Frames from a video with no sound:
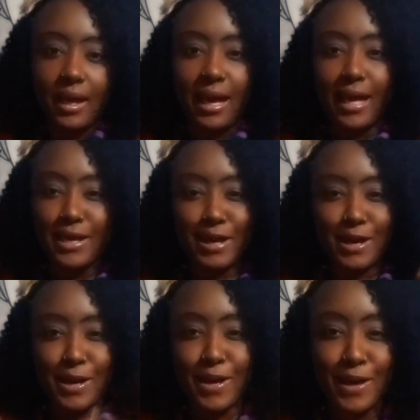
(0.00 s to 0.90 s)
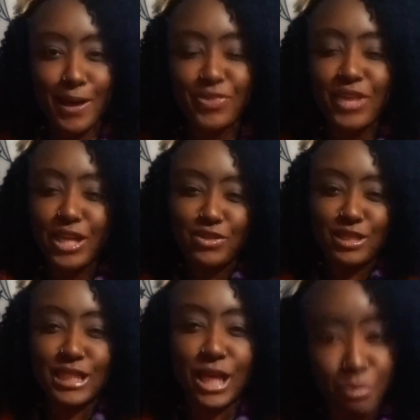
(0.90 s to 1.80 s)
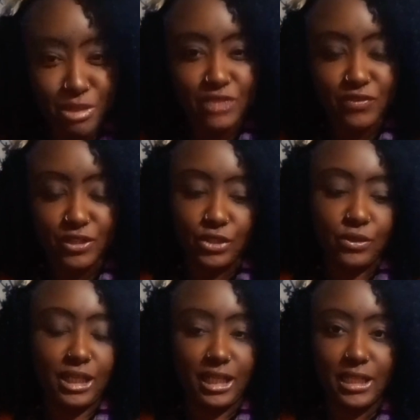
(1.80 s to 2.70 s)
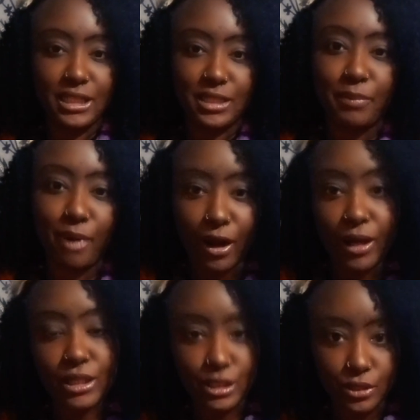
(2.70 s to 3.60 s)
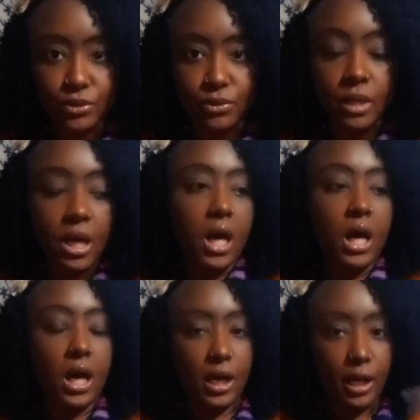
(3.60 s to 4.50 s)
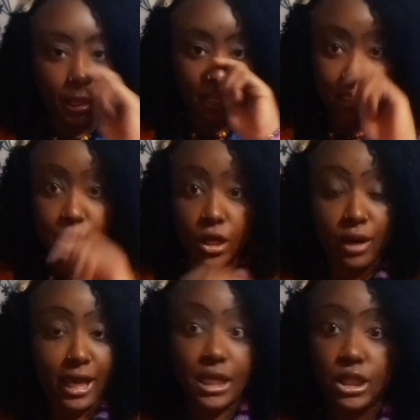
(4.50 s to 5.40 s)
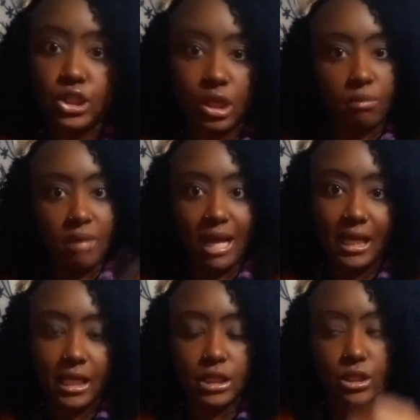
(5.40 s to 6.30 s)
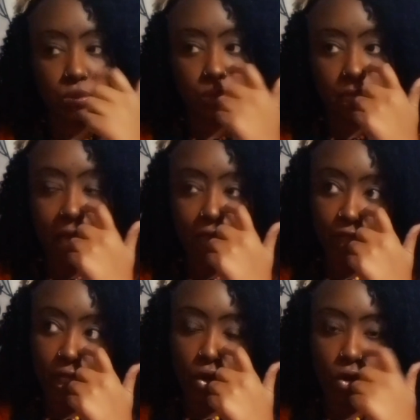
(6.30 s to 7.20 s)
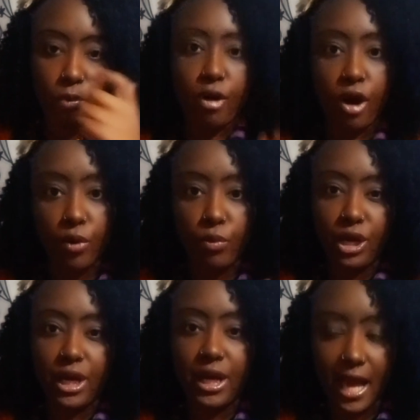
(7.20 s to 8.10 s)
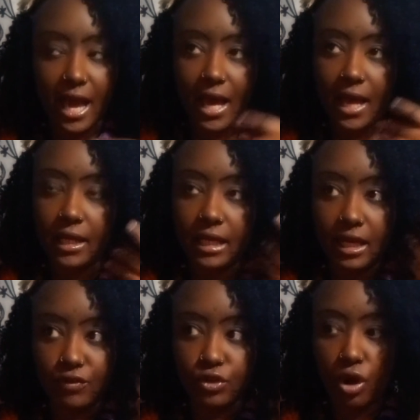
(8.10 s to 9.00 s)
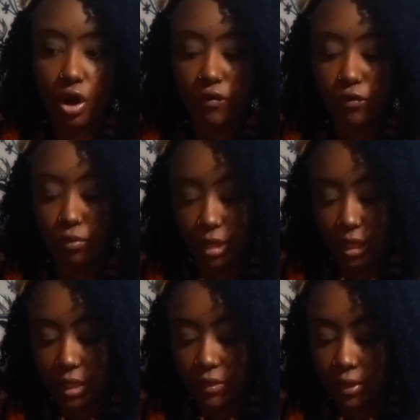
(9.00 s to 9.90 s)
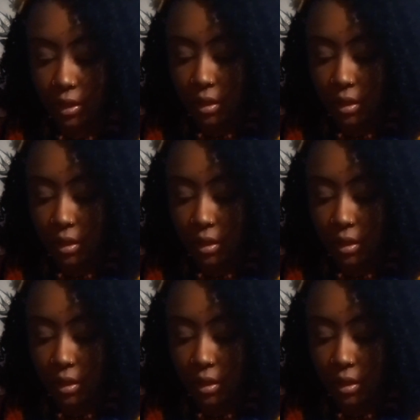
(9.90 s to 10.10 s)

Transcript: Hey y'all, thank you so much for tuning in to part two. Let's go ahead and jump right into it. I think on part one, I left off with